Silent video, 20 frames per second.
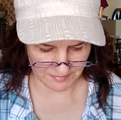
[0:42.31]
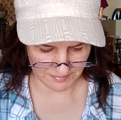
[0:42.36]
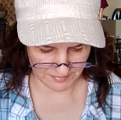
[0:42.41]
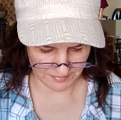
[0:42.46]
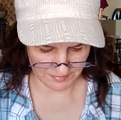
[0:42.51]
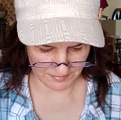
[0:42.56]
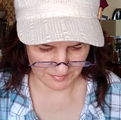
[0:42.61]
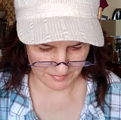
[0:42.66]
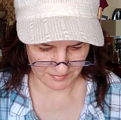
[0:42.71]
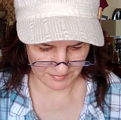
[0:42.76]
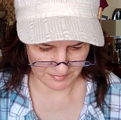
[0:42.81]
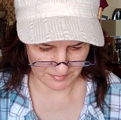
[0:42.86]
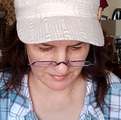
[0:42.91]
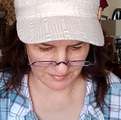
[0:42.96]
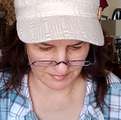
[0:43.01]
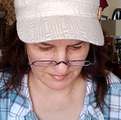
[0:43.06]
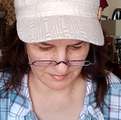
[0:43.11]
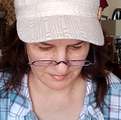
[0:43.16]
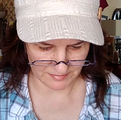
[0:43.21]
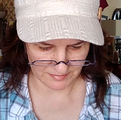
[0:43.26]

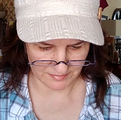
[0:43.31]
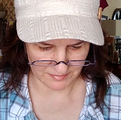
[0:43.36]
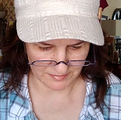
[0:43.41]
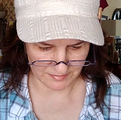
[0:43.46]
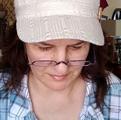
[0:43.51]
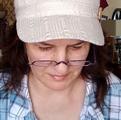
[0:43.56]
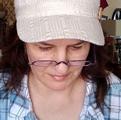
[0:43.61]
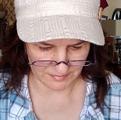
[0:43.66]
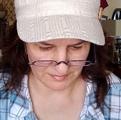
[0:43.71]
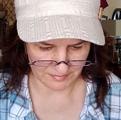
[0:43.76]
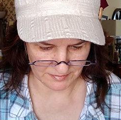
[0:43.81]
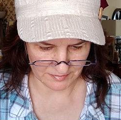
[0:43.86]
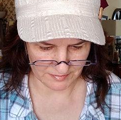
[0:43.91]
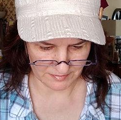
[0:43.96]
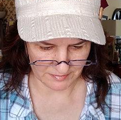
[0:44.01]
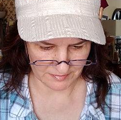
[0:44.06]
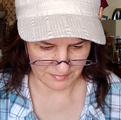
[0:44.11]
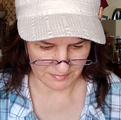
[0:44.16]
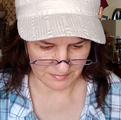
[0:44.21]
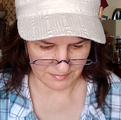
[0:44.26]

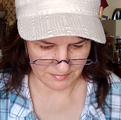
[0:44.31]
[no speech]